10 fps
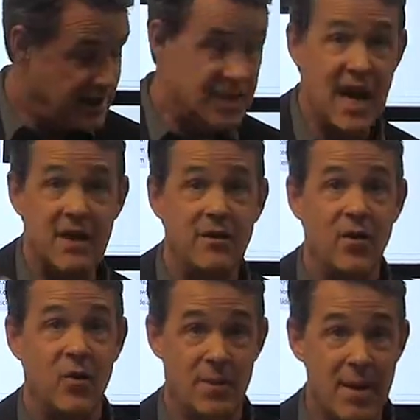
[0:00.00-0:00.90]
Again,
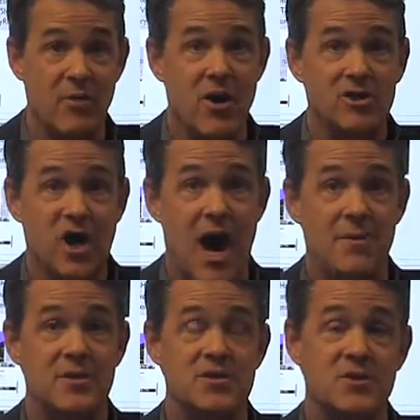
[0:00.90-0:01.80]
remember our
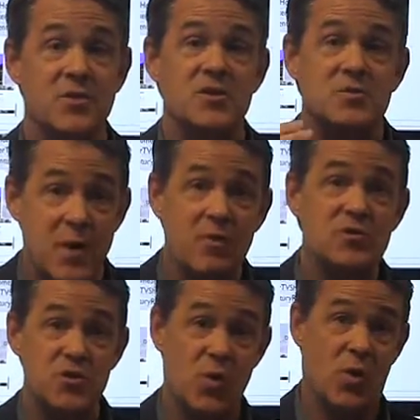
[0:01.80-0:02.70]
job is to
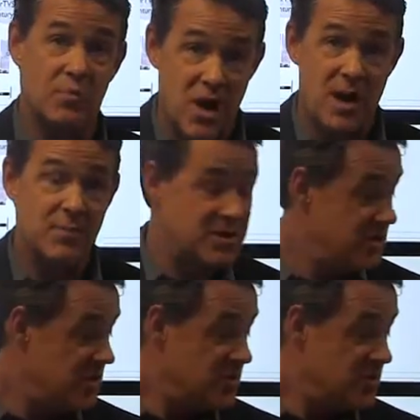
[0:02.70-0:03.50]
expose your property